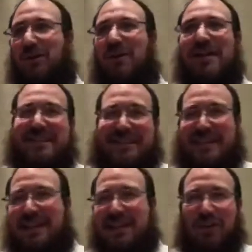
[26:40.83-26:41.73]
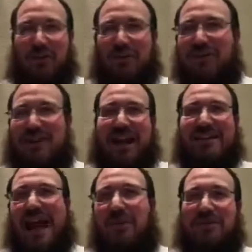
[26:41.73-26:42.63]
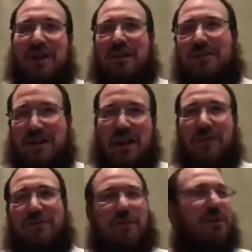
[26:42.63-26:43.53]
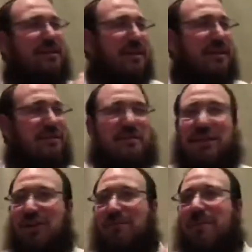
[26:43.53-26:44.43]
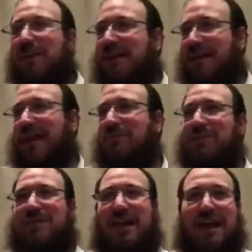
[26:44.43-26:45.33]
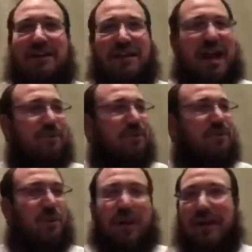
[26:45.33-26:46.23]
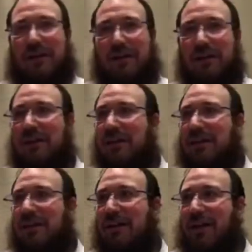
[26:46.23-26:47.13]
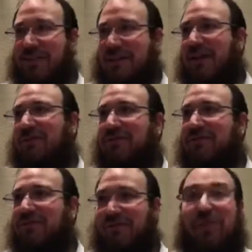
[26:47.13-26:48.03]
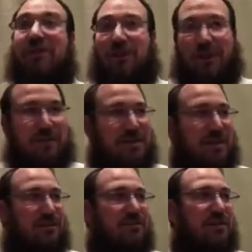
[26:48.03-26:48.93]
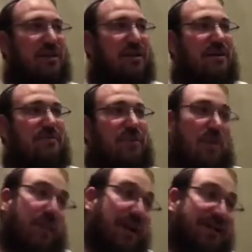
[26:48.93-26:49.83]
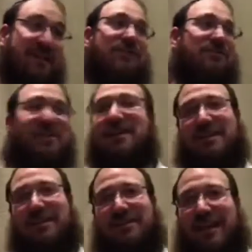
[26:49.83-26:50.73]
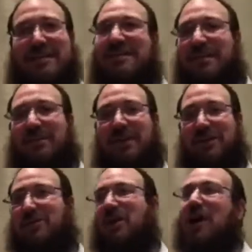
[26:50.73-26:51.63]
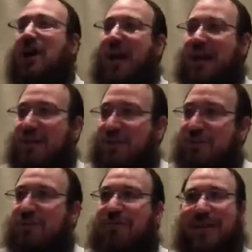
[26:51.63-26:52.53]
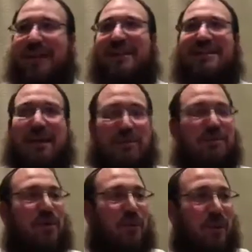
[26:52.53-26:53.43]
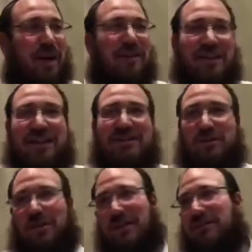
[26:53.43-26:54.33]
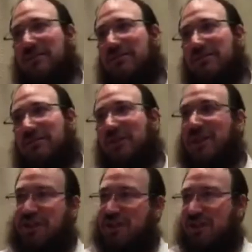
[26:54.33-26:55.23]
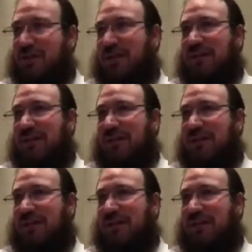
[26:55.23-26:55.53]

see or understand outside of themselves. Someone said the difference between a human being and an animal is an animal is aware of itself. Very aware of itself. But itself, that's it. That's its limitation. A human being is able to be aware that he's aware, or that she's aware.